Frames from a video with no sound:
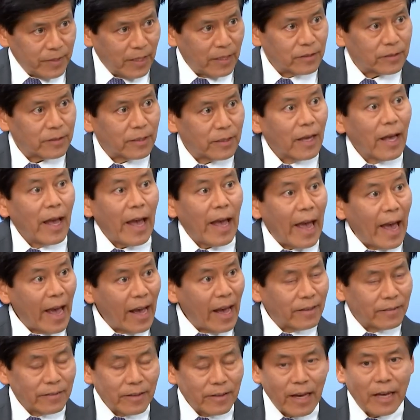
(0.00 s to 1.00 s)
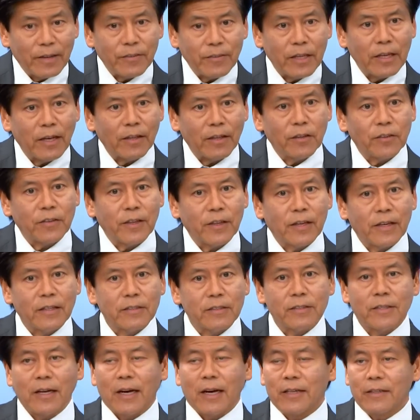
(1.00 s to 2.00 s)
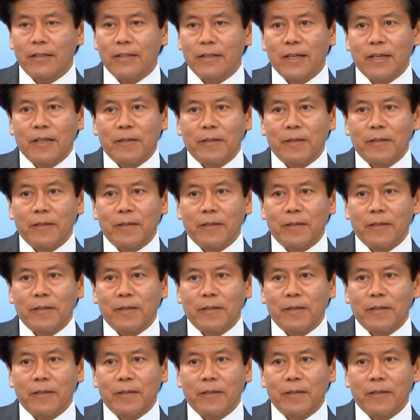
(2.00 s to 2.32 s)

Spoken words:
Yes, and the other thing is that